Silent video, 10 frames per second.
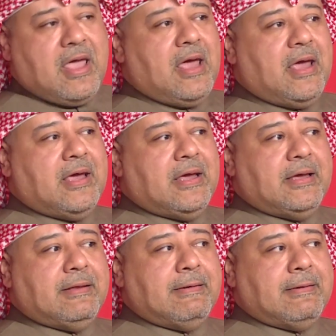
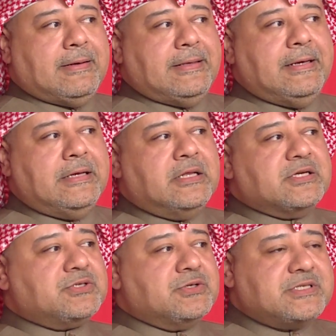And
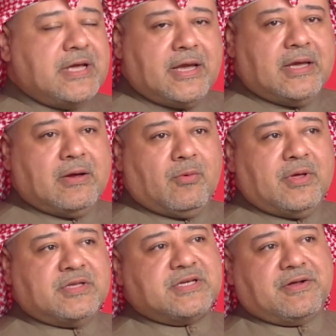needless to say,
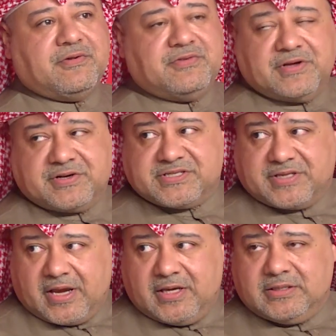it's a rentier
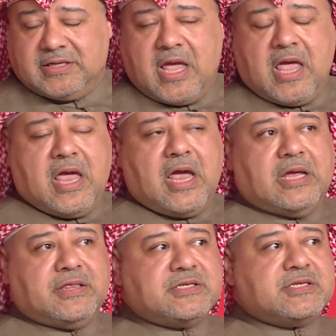state.
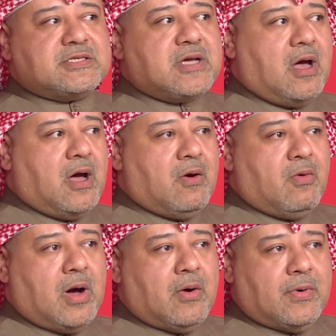And this is
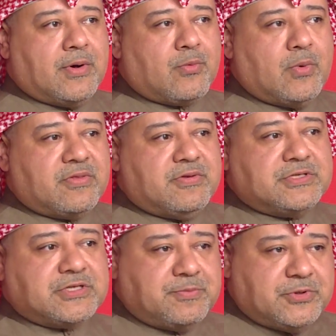how our wealth
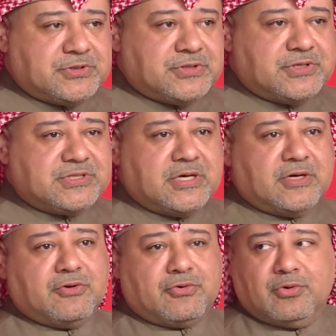distribution is
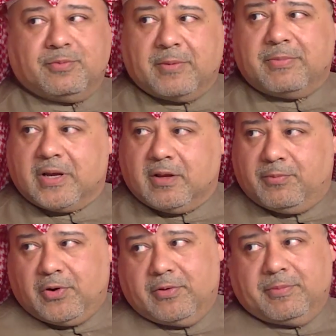done, through public
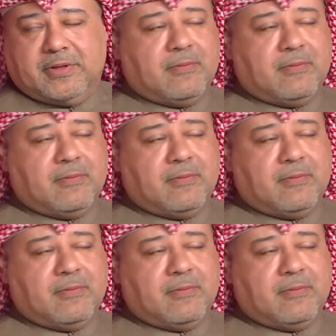employment.